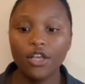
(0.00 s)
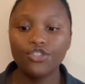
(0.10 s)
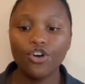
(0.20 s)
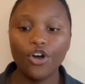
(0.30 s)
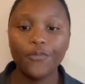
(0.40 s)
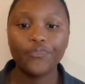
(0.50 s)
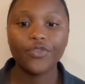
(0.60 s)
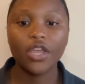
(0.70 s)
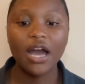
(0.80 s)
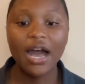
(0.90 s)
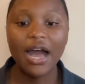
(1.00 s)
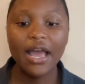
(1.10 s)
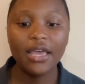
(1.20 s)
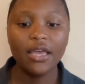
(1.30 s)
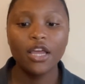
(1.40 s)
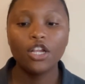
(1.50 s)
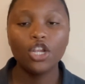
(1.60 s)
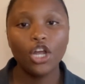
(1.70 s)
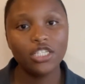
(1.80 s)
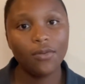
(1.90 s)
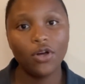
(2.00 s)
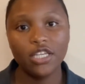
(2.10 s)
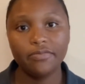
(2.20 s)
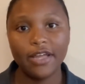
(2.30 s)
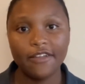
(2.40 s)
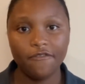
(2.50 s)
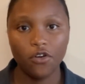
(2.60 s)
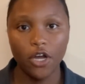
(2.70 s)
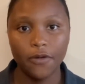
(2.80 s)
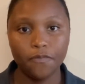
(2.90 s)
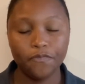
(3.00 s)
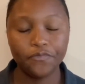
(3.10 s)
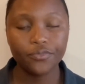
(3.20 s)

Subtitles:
So I learned about this platform